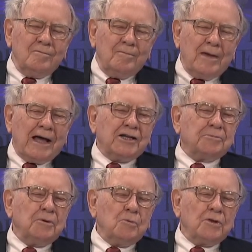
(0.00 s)

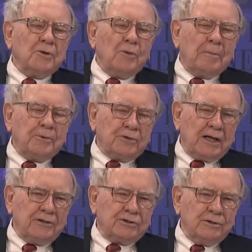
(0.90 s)
management with a
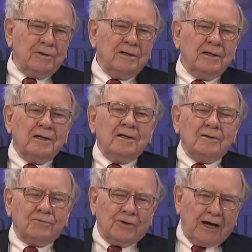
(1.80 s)
reputation
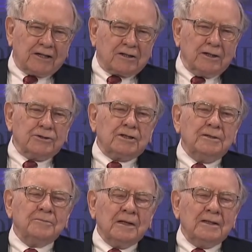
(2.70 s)
for excellence
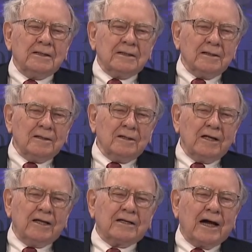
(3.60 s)

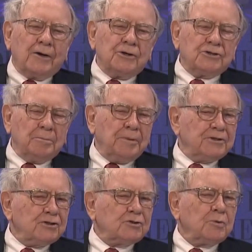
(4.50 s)
encounters a
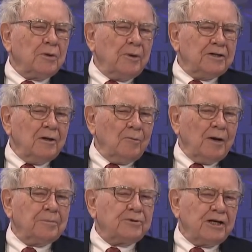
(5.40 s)
business with a re
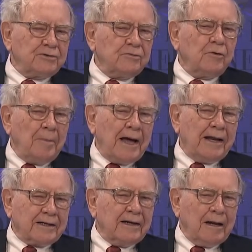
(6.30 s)
reputation for bad
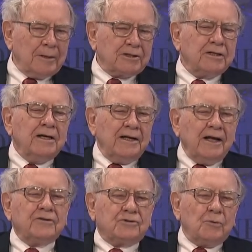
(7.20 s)
economics,
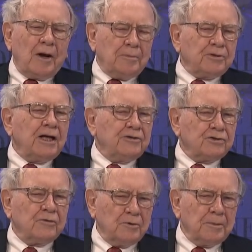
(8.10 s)
it's the
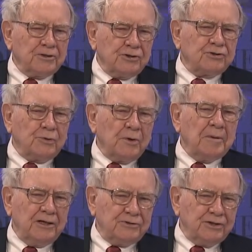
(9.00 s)
reputation of the business that
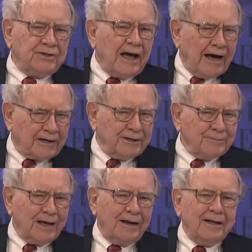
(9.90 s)
remains intact.
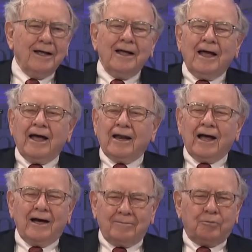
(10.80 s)
And, and
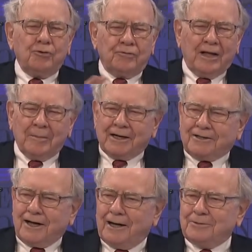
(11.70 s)
I've proved that many
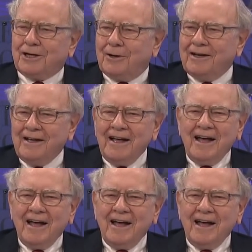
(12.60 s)
times. uh,